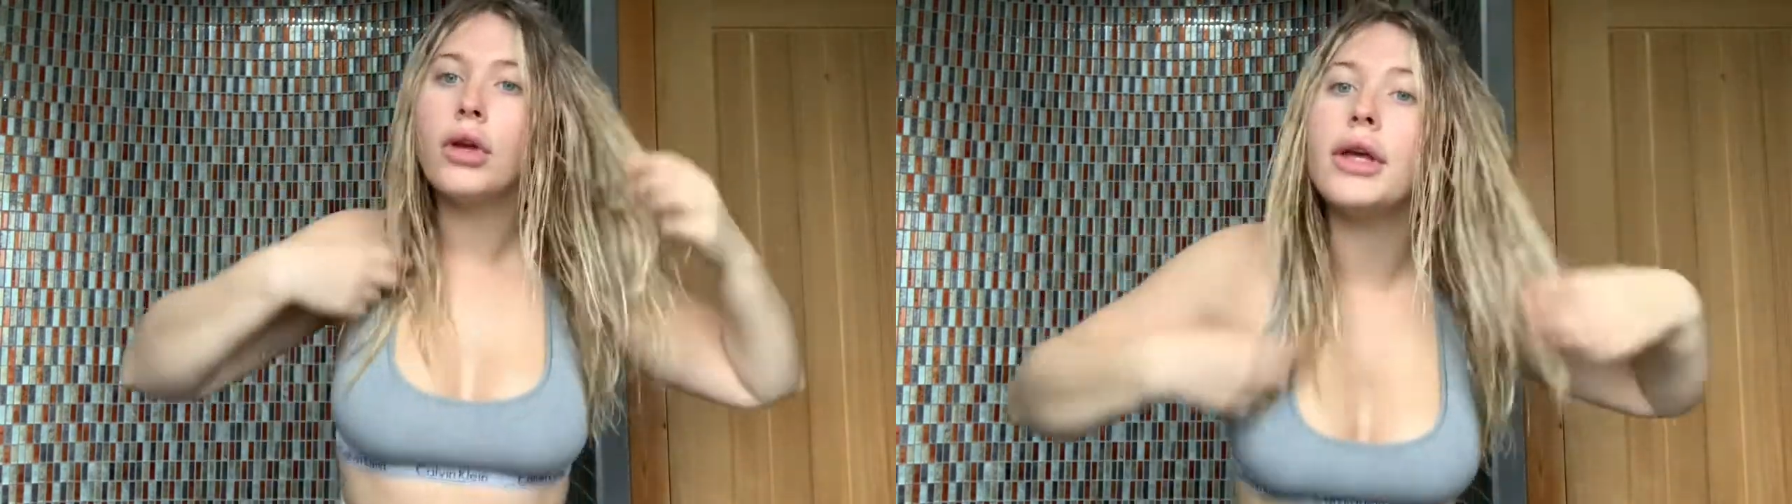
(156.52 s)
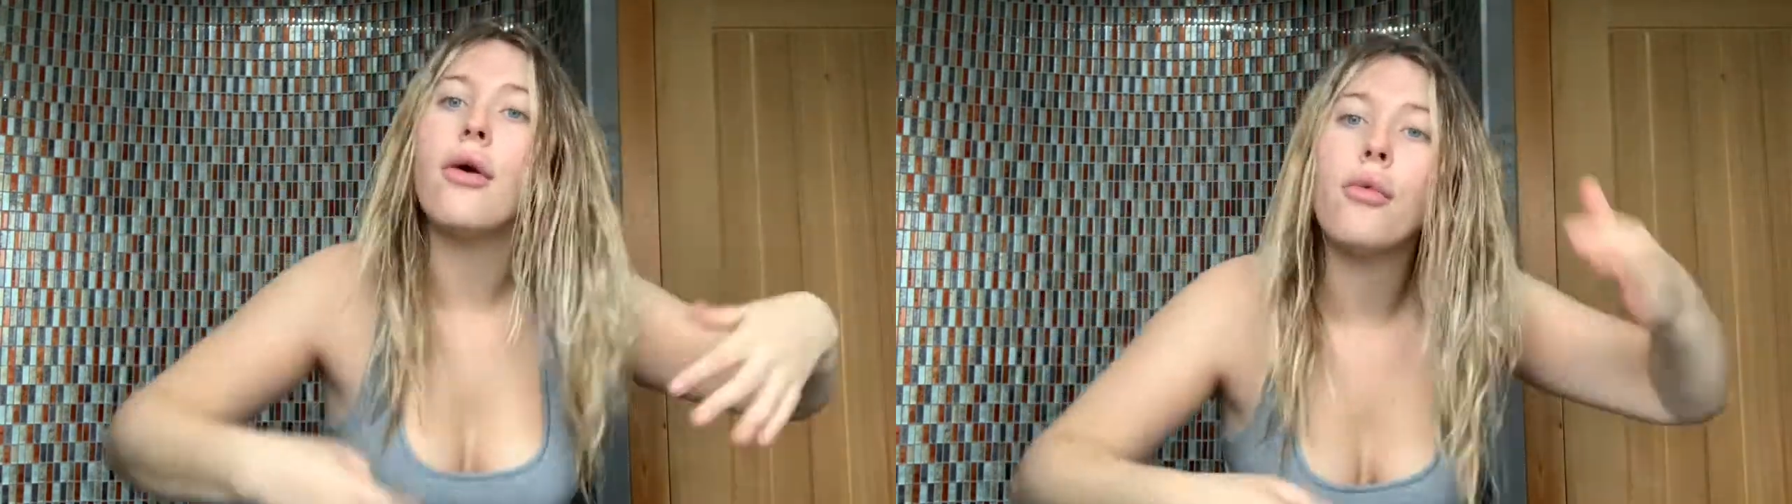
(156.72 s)

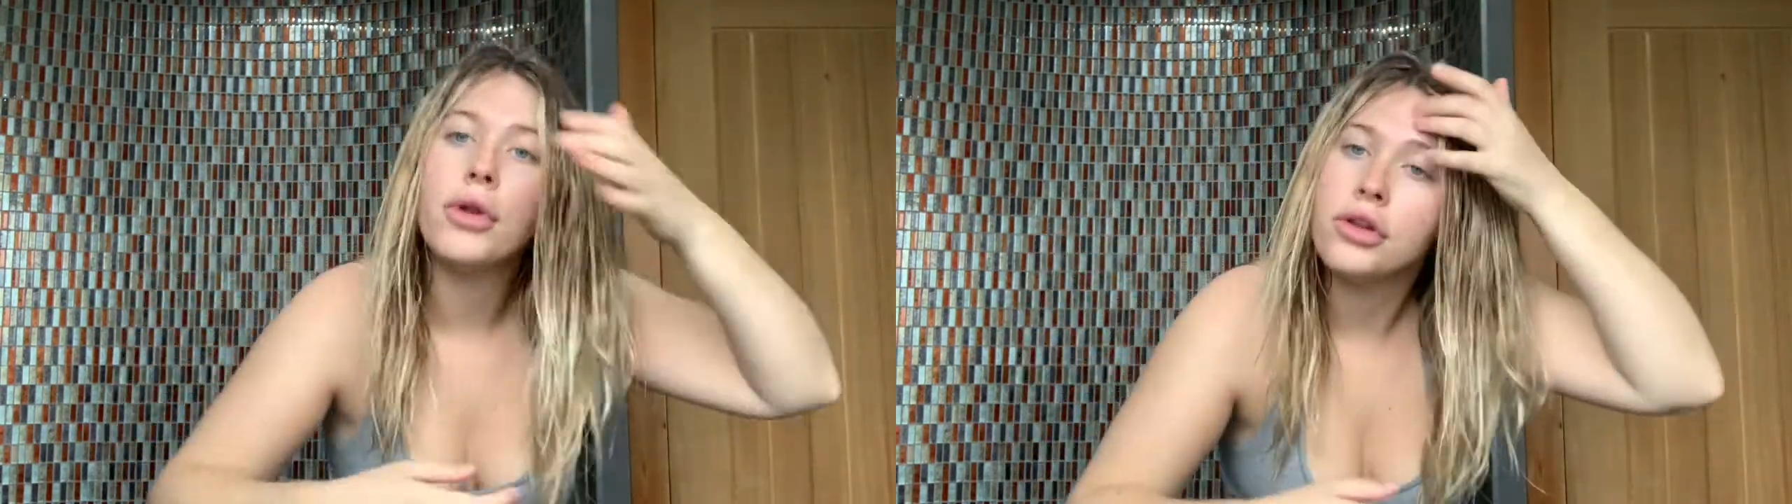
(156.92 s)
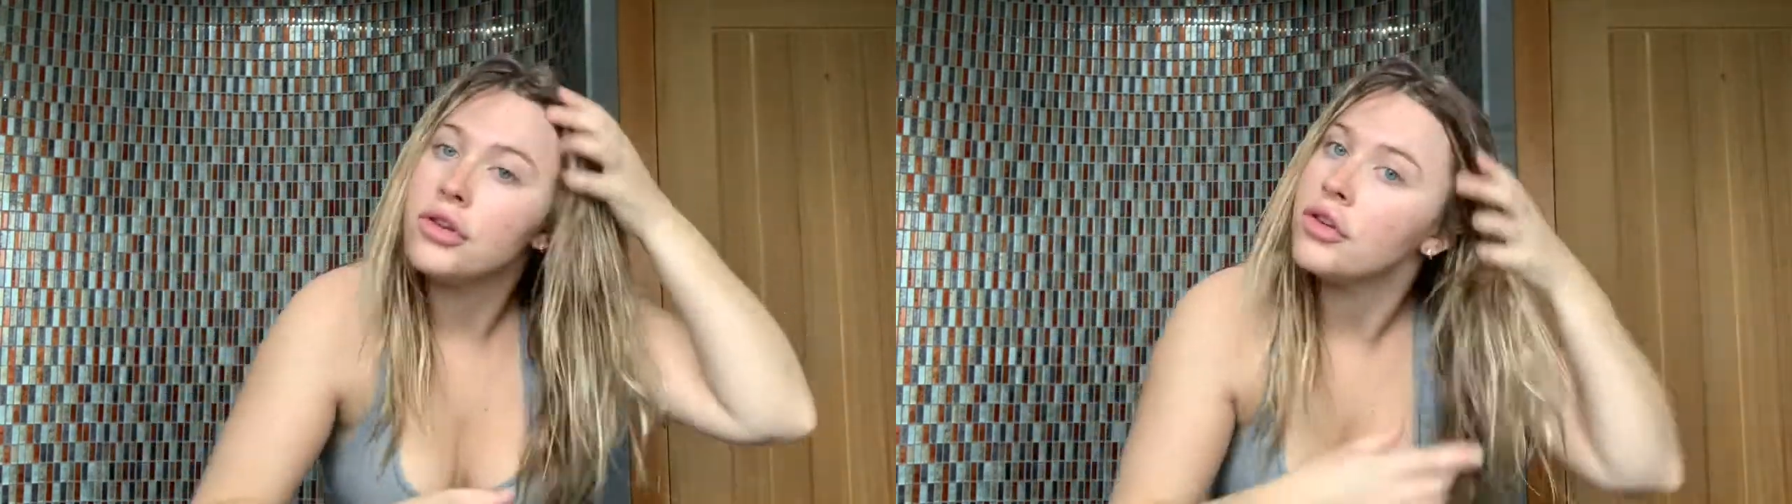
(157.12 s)
Yeah,
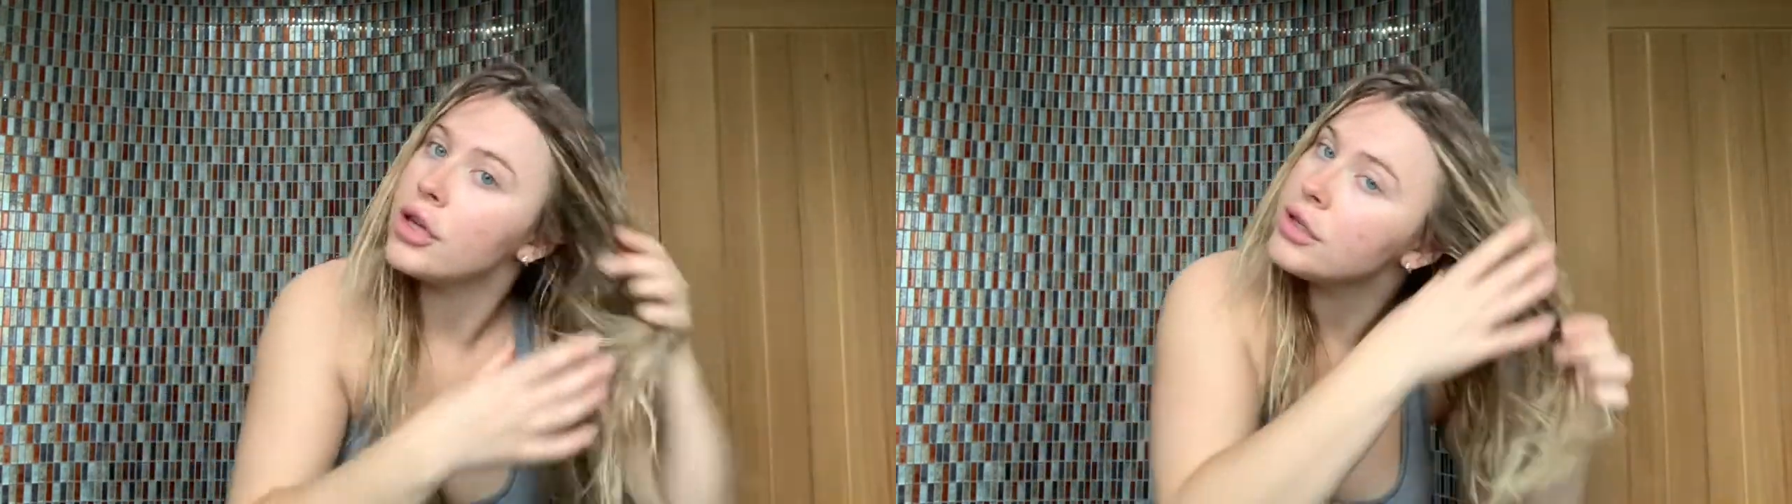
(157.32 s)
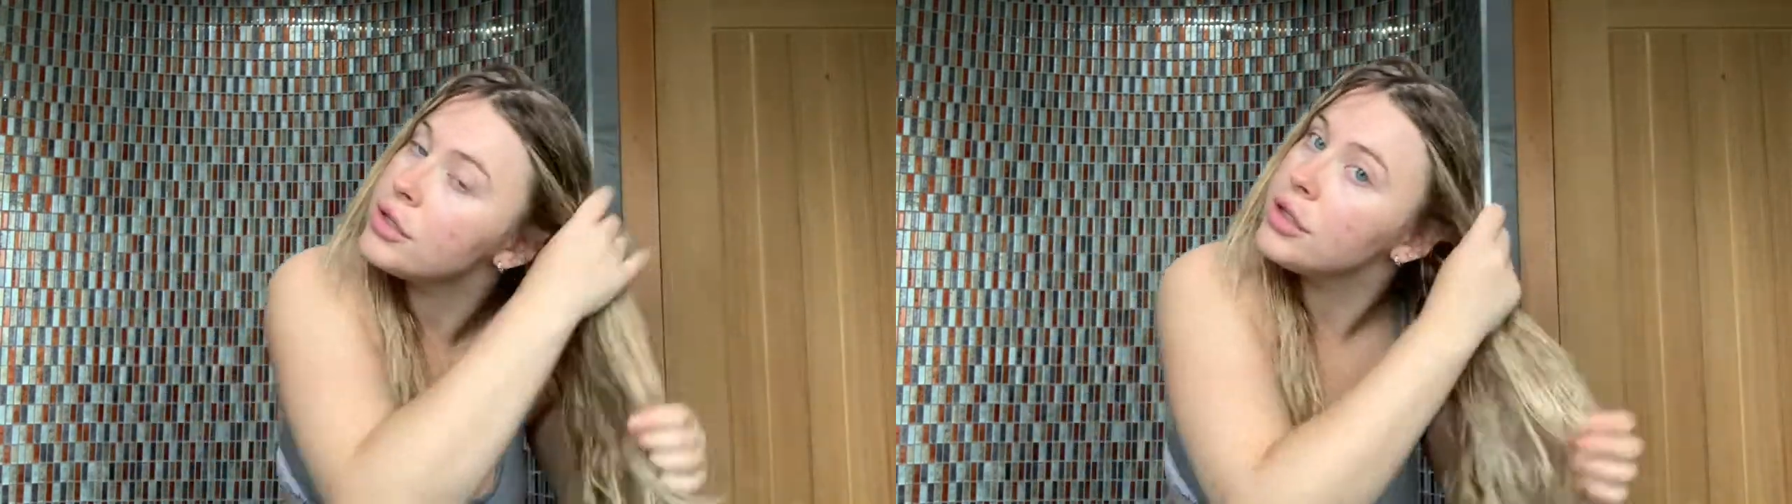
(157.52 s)
when you do
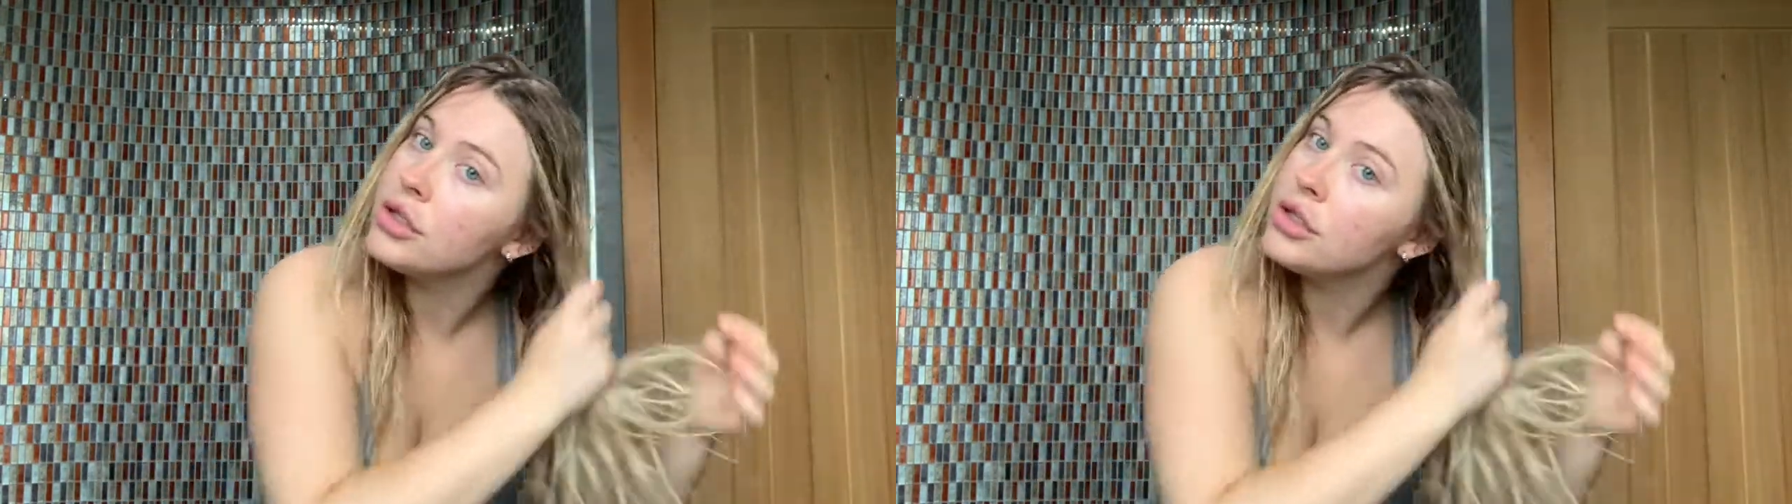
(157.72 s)
this,